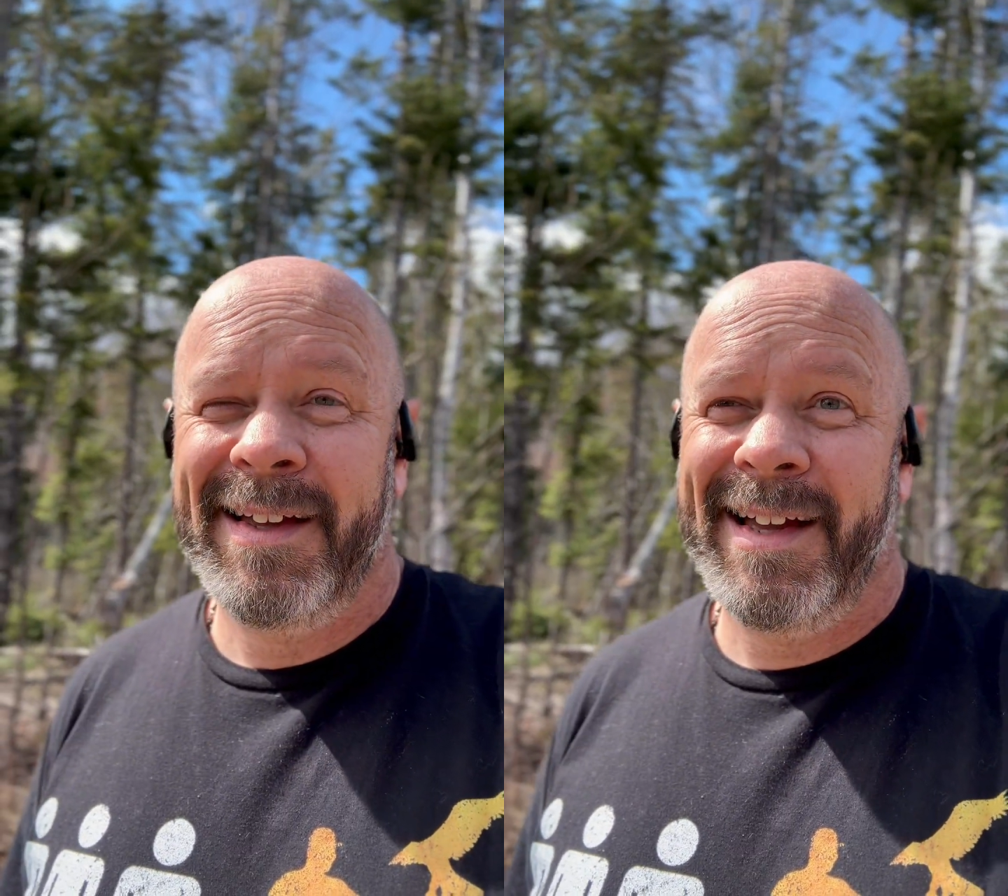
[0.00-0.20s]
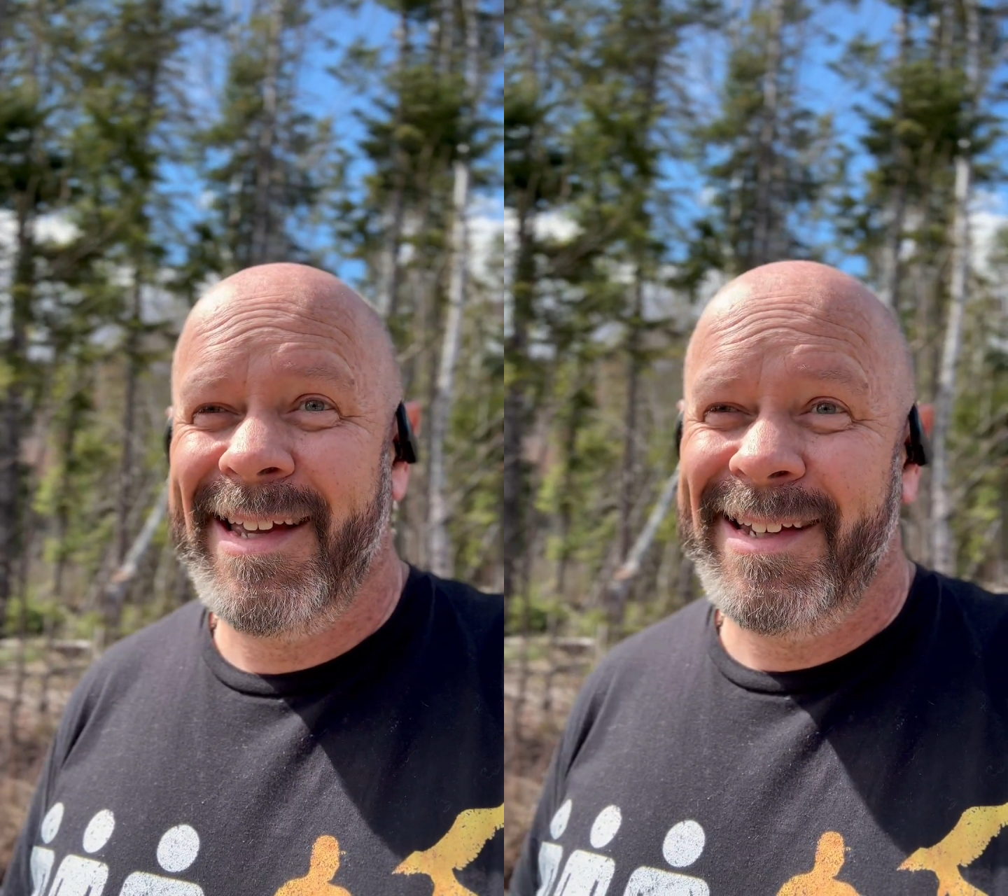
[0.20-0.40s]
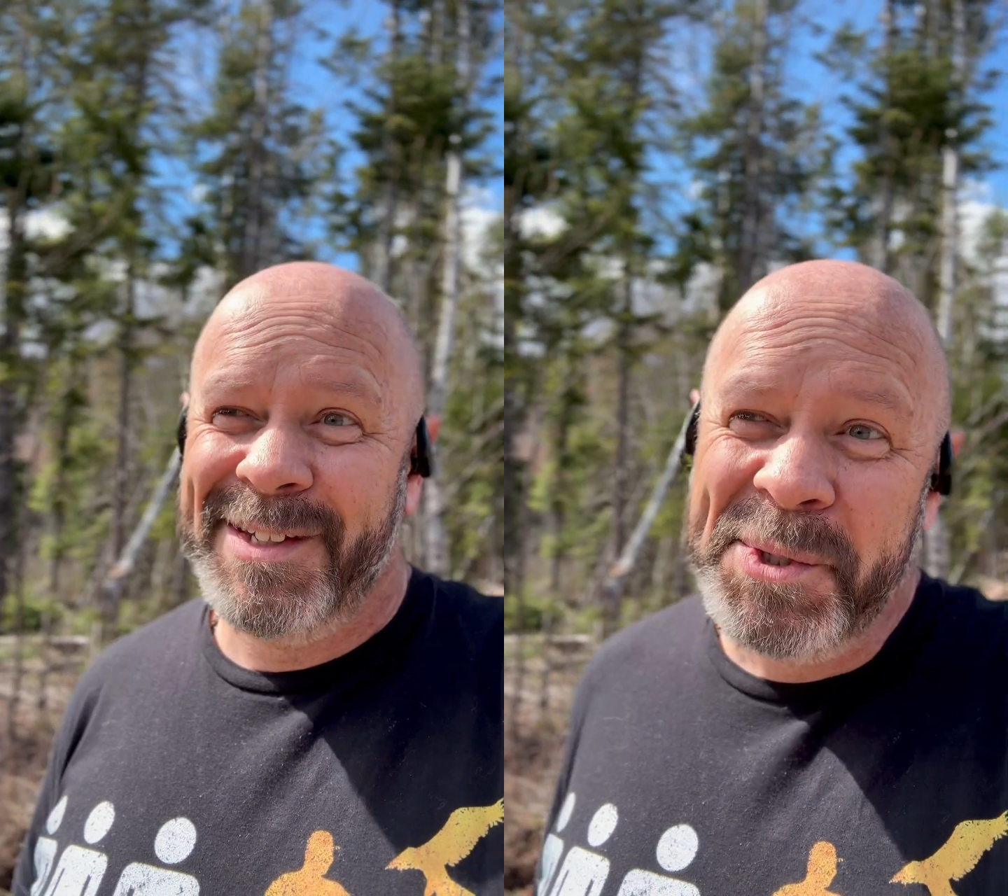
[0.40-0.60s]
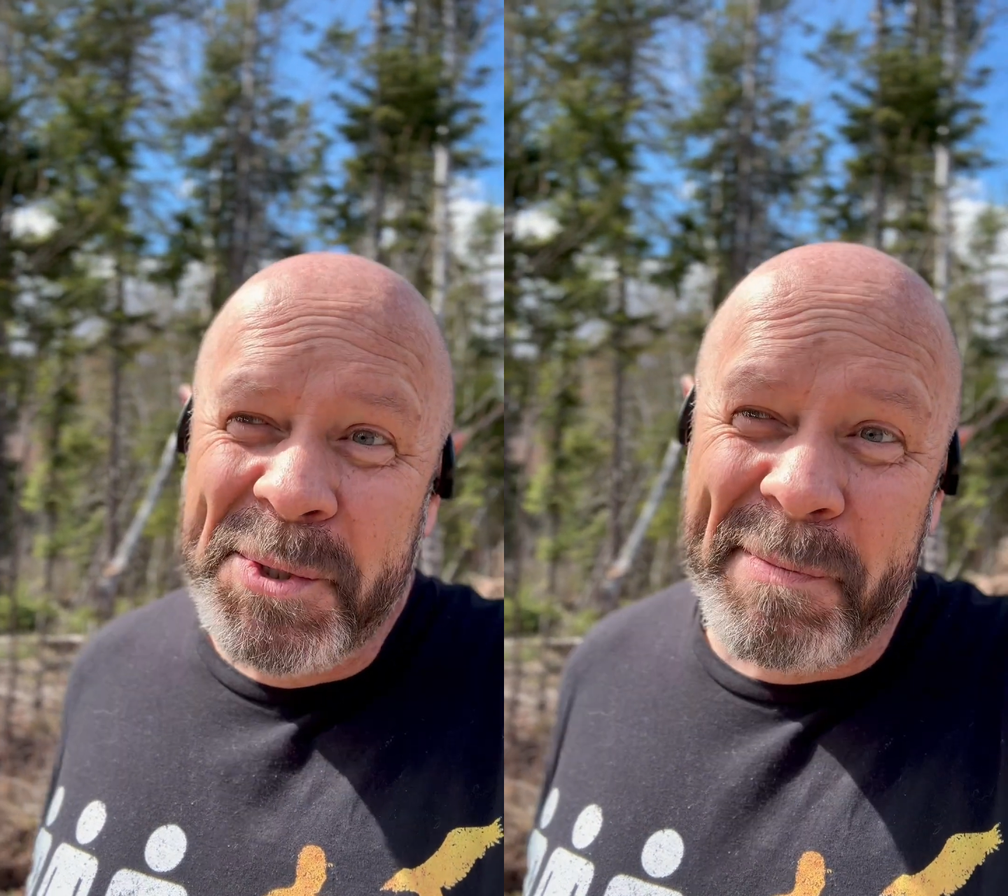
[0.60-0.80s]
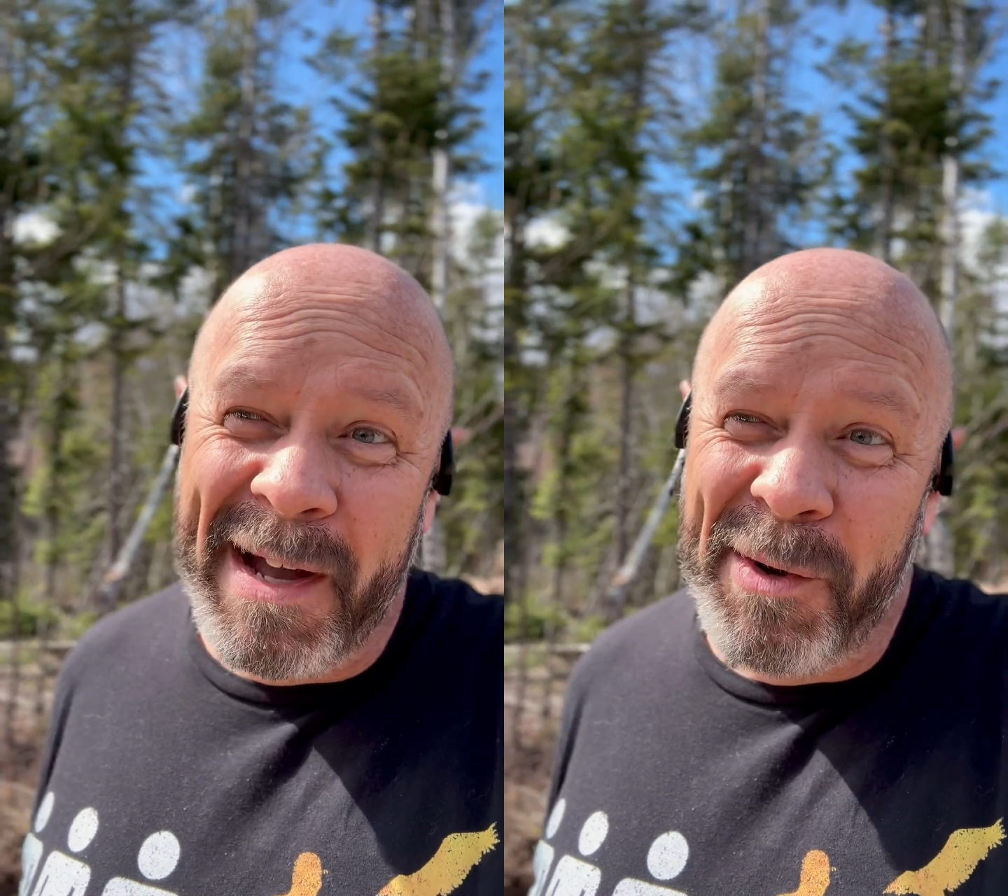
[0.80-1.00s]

I could use my